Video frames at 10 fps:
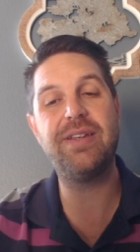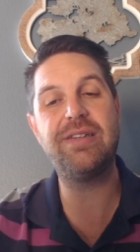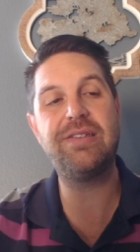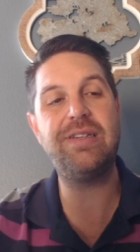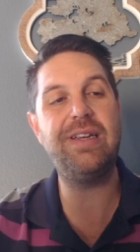
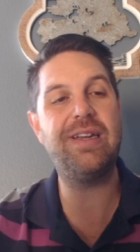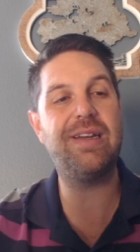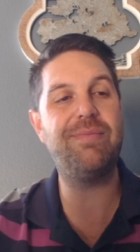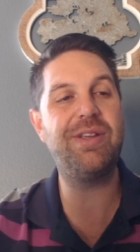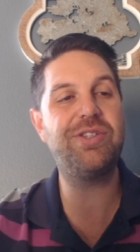She
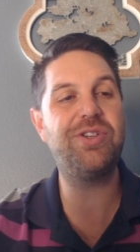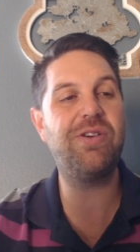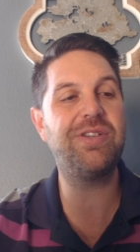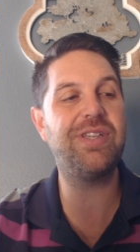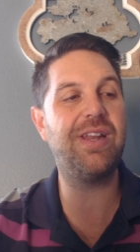missed
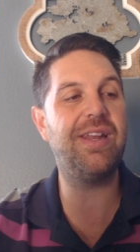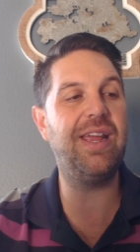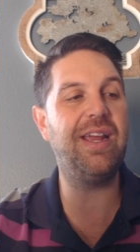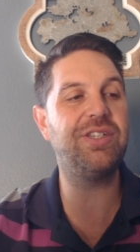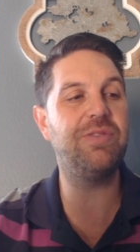church
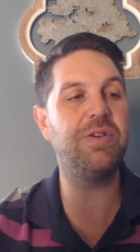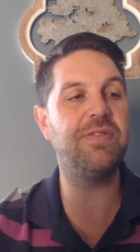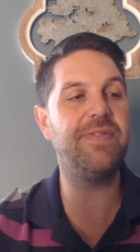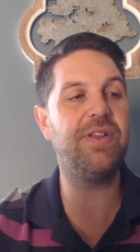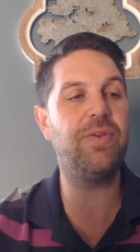Sunday because she
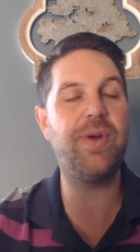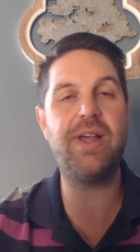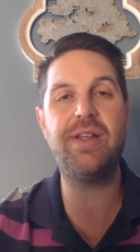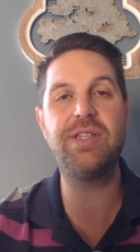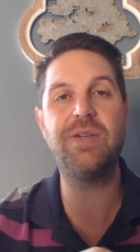wasn't feeling
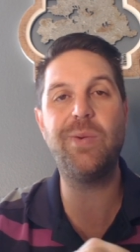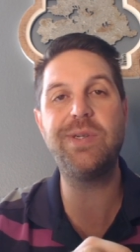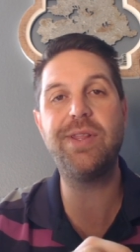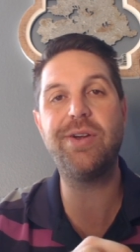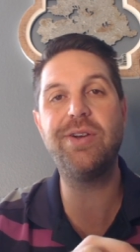well, and so we
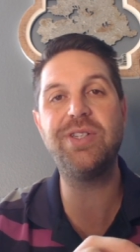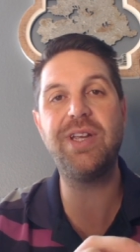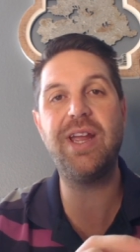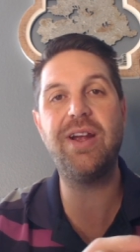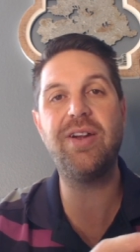went to the urgent
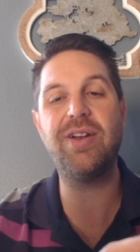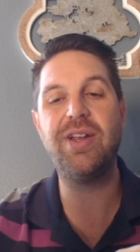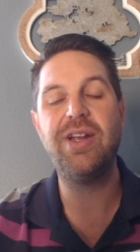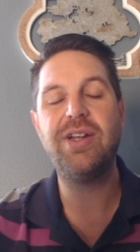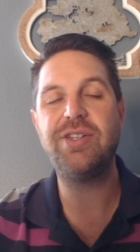care, and
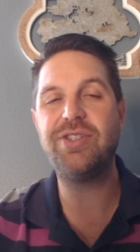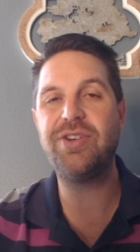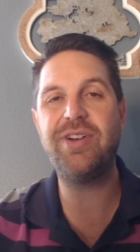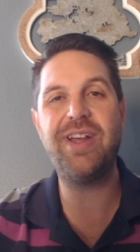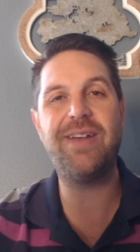
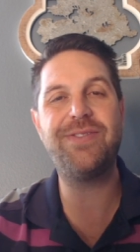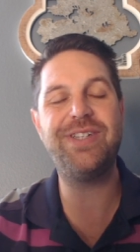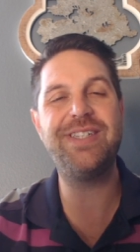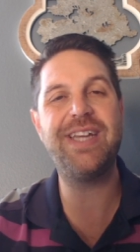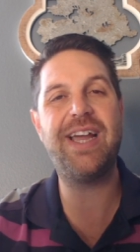sure enough,
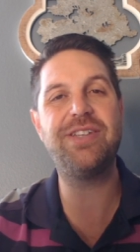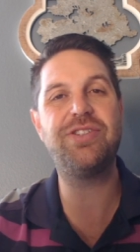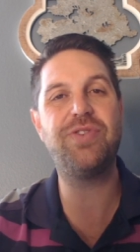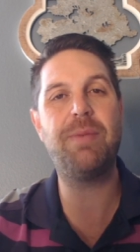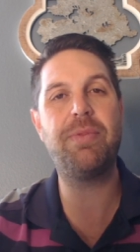she's got
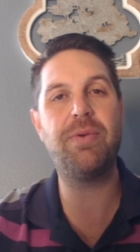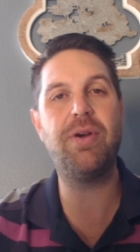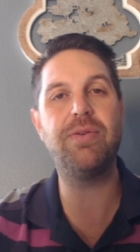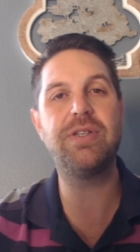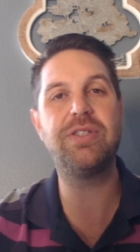strep throat.